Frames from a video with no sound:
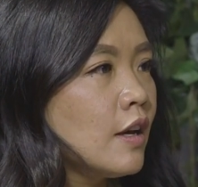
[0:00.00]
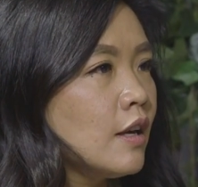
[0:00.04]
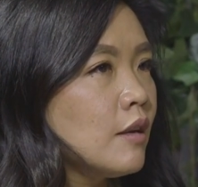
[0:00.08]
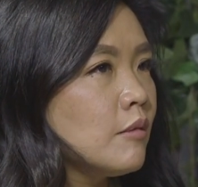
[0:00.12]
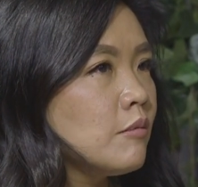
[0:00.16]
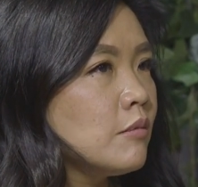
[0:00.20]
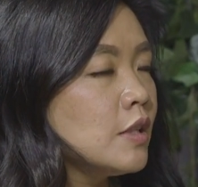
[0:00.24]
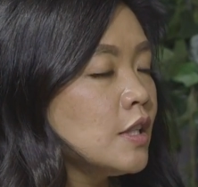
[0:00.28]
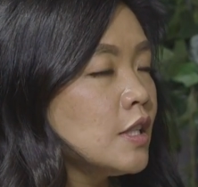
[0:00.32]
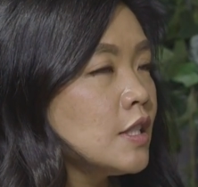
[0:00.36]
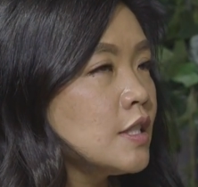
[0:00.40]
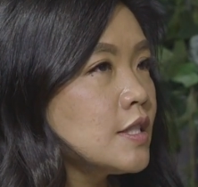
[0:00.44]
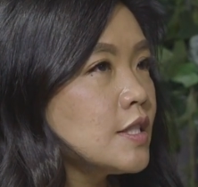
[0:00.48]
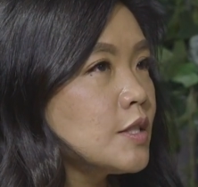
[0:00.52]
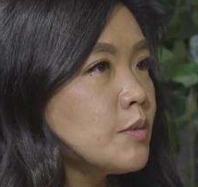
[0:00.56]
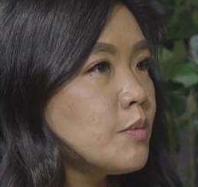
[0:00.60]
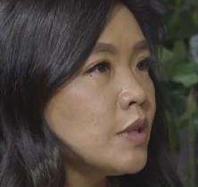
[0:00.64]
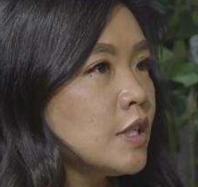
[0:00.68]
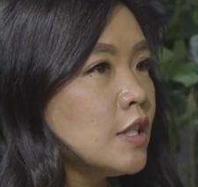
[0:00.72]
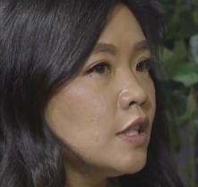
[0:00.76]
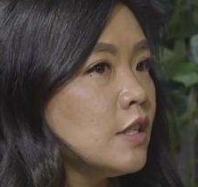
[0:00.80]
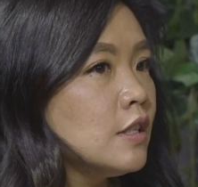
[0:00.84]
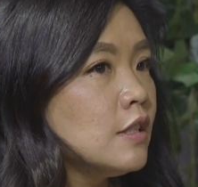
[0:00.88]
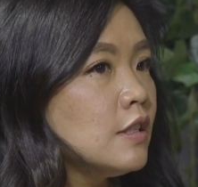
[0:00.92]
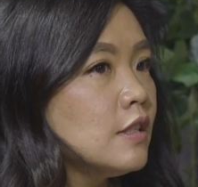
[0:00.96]
I mean,
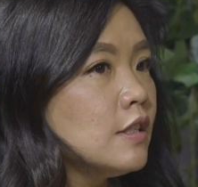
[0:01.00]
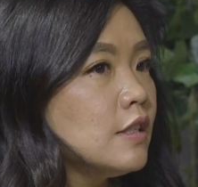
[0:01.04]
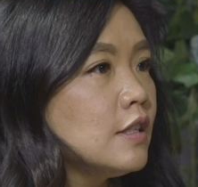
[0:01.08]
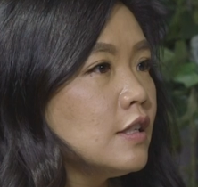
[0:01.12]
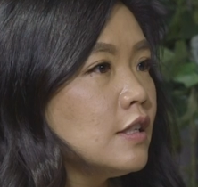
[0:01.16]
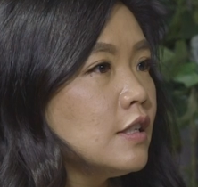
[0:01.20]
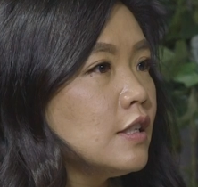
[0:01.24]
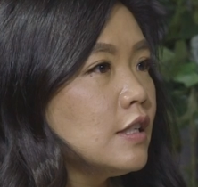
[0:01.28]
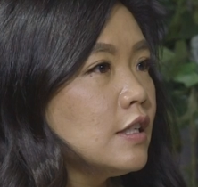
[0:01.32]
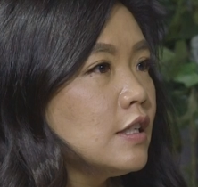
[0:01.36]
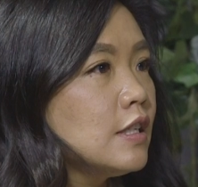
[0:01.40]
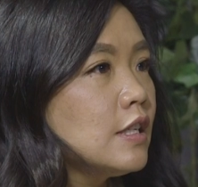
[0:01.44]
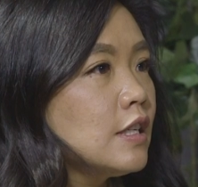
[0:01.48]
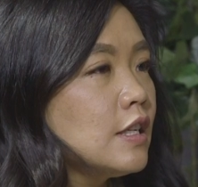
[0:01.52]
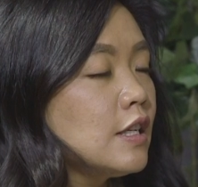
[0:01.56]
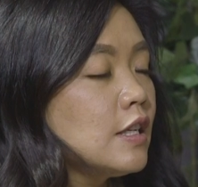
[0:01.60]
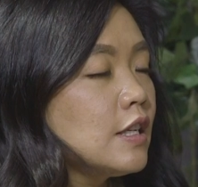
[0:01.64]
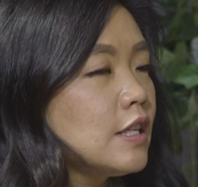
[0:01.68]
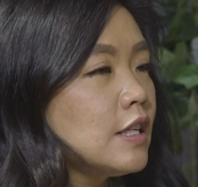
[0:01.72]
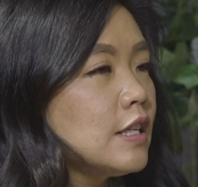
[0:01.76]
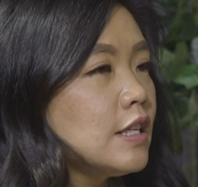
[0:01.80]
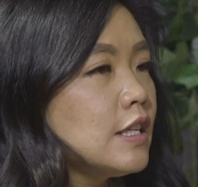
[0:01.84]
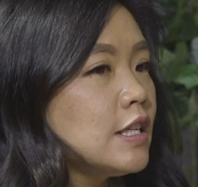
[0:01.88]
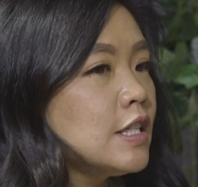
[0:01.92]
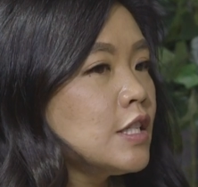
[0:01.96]
it's
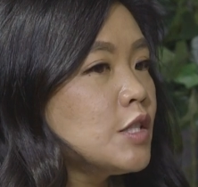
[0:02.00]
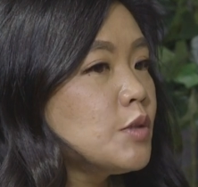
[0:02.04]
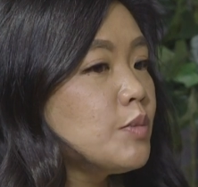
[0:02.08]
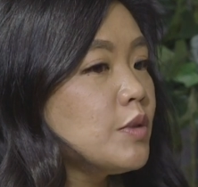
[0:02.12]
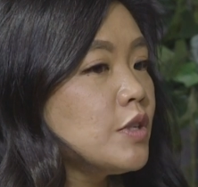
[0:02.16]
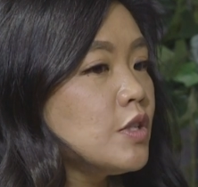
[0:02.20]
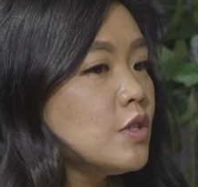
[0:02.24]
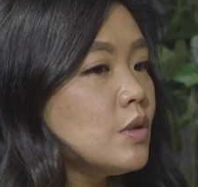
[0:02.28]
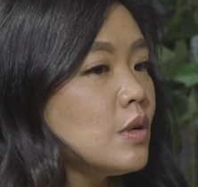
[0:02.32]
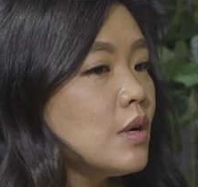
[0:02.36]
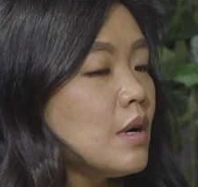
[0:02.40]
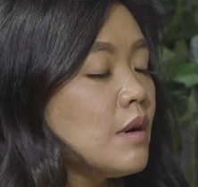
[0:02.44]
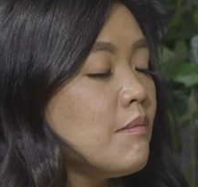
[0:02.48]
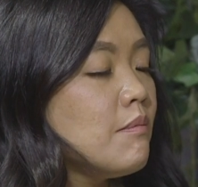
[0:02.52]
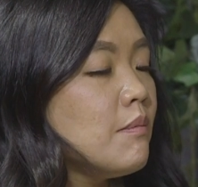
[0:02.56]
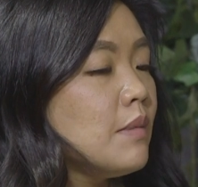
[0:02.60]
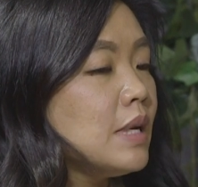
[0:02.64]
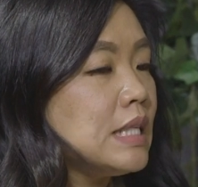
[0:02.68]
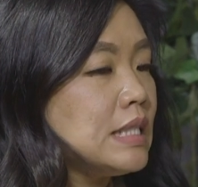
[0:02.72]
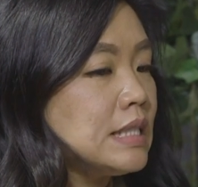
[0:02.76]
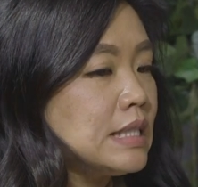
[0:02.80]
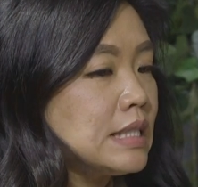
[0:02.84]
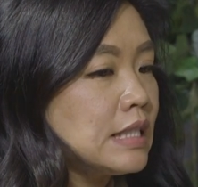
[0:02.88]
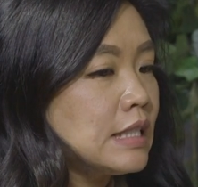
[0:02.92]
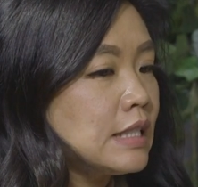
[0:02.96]
been
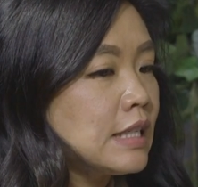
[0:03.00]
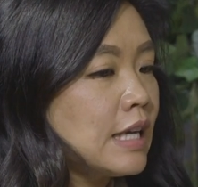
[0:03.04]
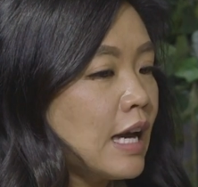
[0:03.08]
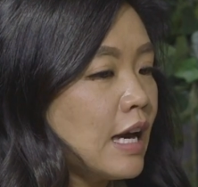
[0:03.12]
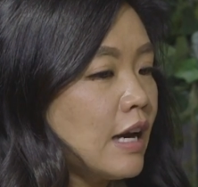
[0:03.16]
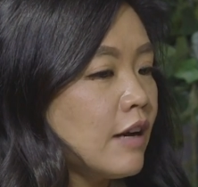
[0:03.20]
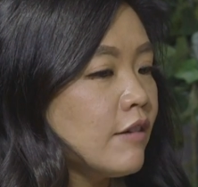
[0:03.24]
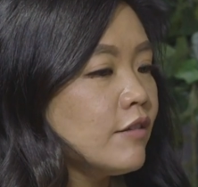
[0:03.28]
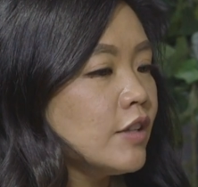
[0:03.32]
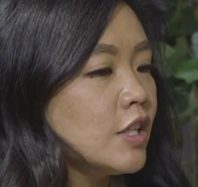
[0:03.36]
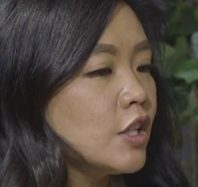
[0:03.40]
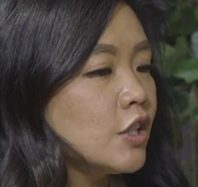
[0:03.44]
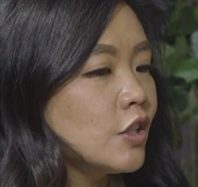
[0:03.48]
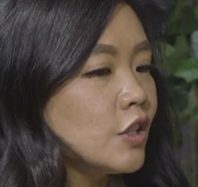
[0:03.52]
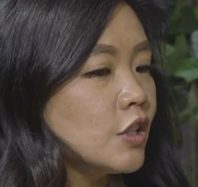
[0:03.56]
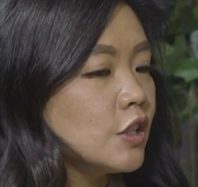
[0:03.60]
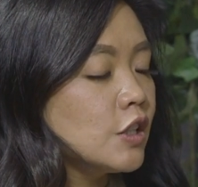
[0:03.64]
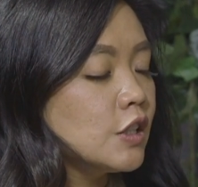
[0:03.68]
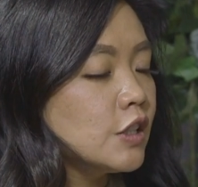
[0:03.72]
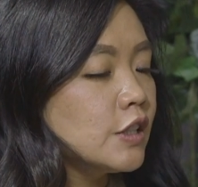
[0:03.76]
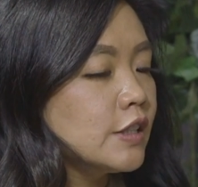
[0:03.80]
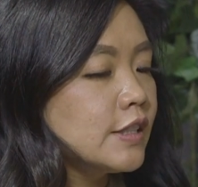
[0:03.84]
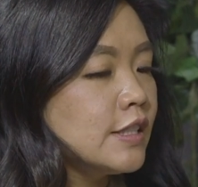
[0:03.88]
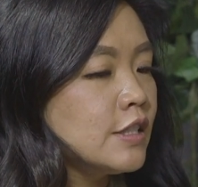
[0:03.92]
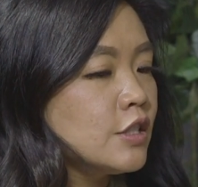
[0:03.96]
amazing having
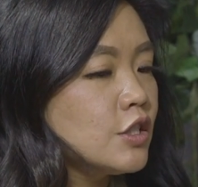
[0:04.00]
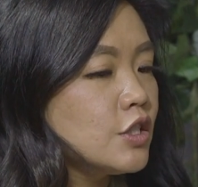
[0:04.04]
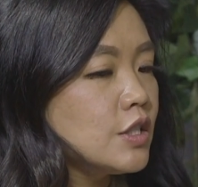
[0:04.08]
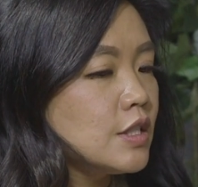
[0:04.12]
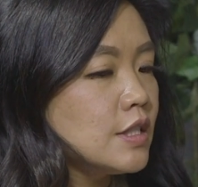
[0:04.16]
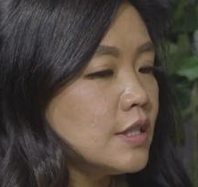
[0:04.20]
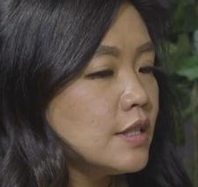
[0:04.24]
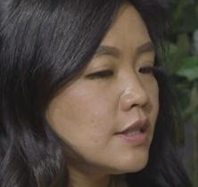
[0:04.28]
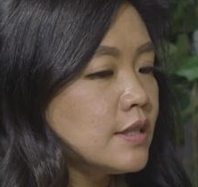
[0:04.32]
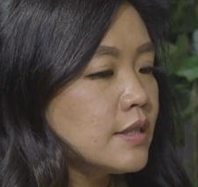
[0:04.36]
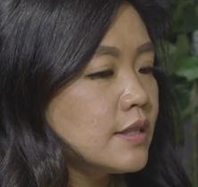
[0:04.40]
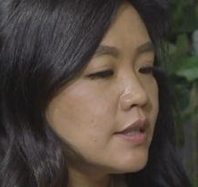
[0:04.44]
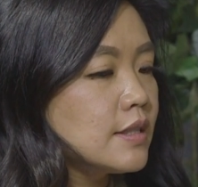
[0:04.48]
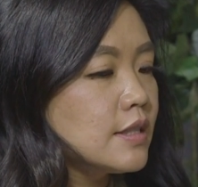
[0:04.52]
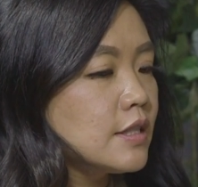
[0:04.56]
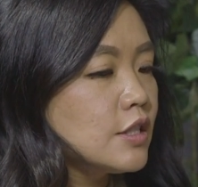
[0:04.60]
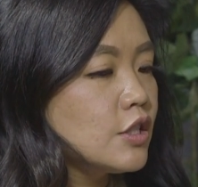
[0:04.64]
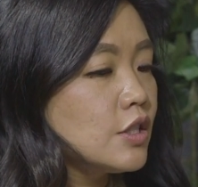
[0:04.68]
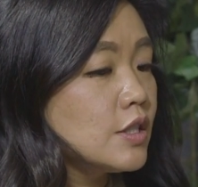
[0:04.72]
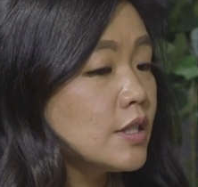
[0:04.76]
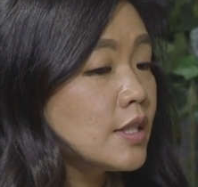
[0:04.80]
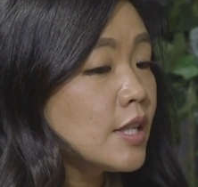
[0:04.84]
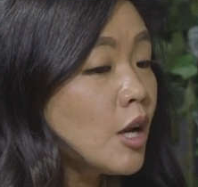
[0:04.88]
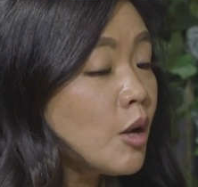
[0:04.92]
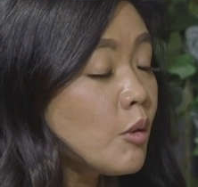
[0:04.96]
her, and she's
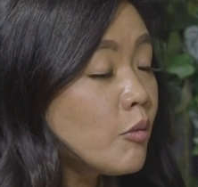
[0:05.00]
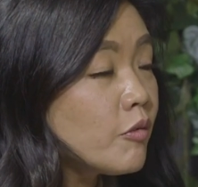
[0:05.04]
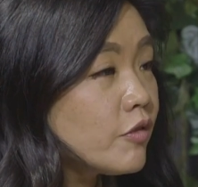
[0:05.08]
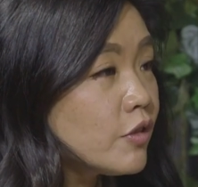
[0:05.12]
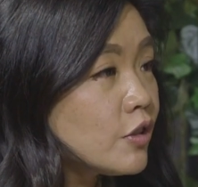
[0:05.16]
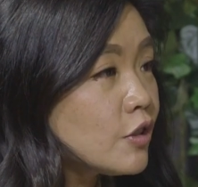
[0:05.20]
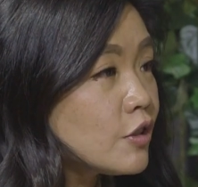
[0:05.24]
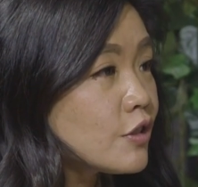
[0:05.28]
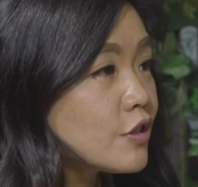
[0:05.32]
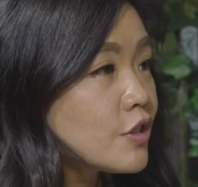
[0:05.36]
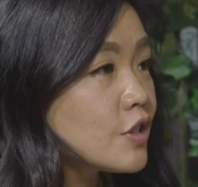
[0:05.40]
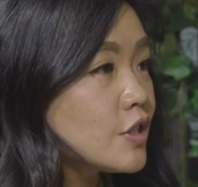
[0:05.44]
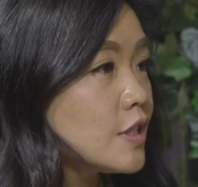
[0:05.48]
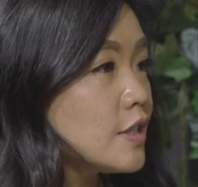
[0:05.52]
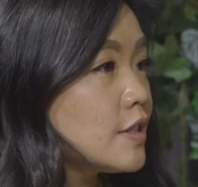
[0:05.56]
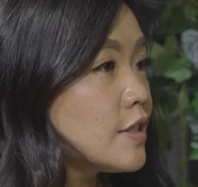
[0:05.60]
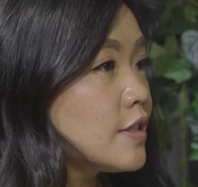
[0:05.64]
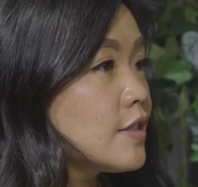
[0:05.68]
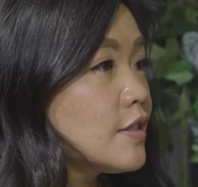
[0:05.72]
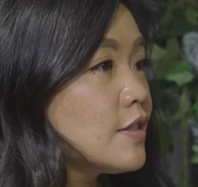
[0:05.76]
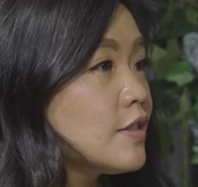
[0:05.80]
helpful.